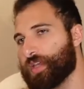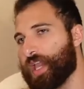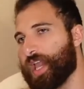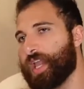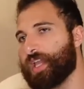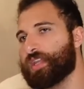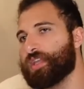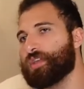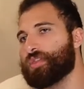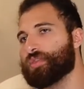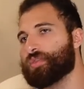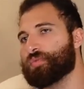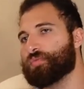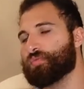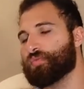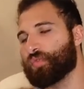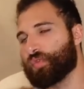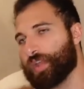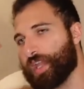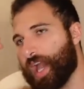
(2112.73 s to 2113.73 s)
any
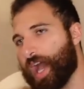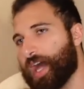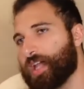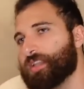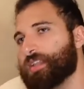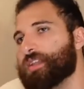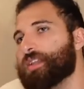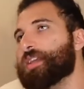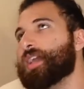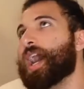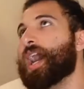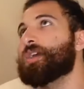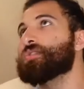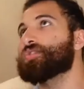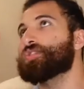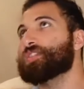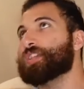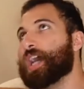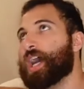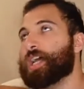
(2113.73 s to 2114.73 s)
reality
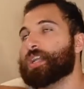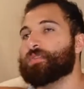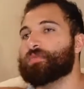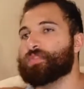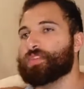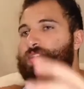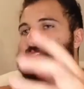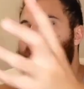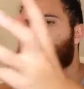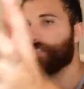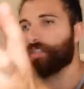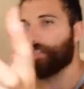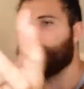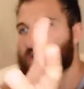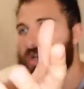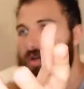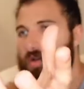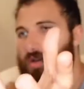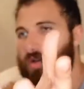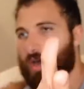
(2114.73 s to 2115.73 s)
outside of this
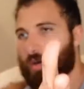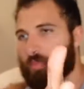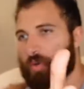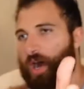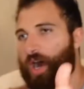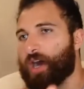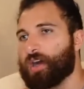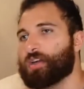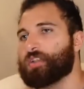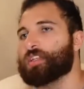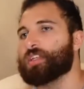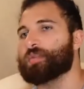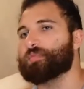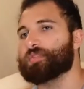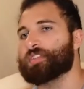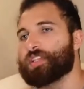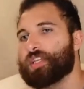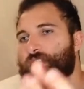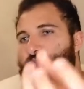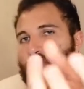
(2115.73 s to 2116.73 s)

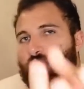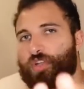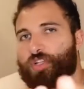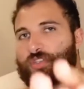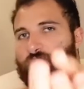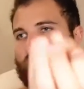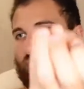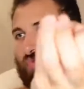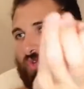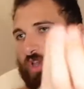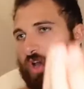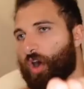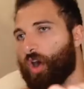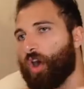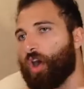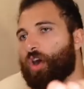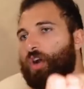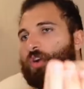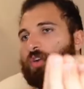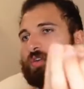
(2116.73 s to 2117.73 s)
apocalypse in which we
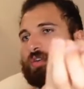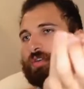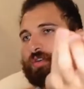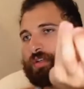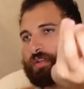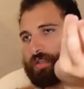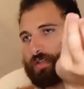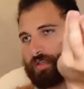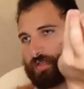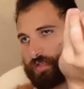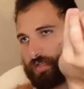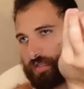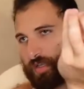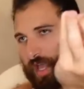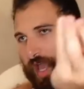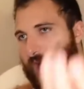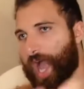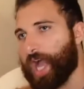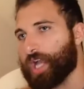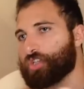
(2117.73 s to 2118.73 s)
are
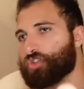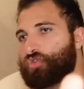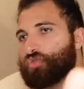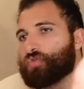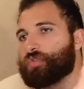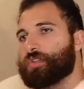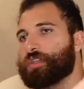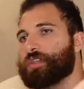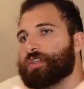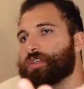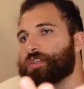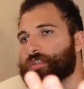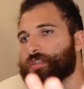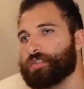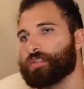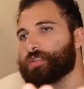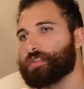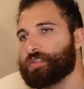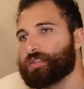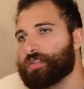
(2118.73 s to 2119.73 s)
actually
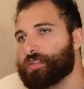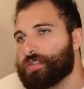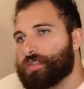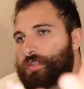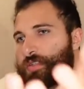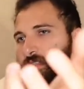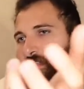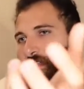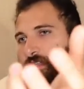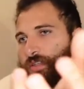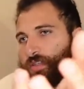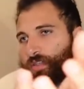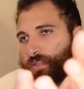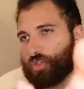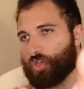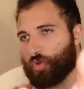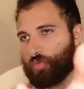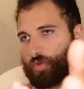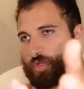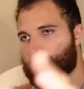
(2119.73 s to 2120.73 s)

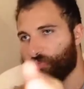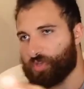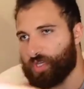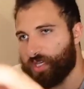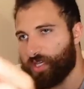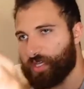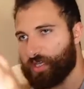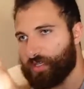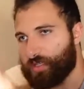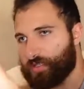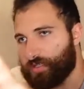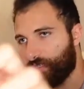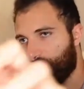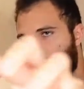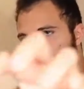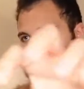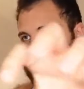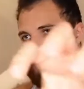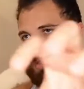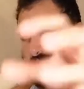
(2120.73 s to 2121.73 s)
human
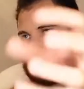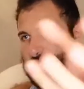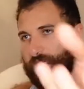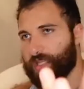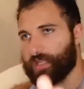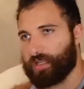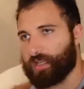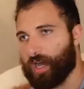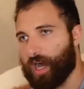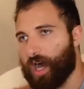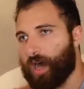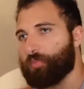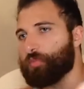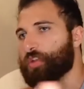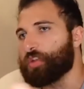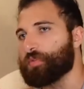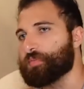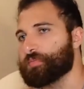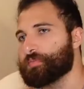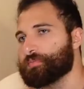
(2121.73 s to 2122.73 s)
beings in
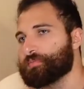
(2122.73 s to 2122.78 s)
common.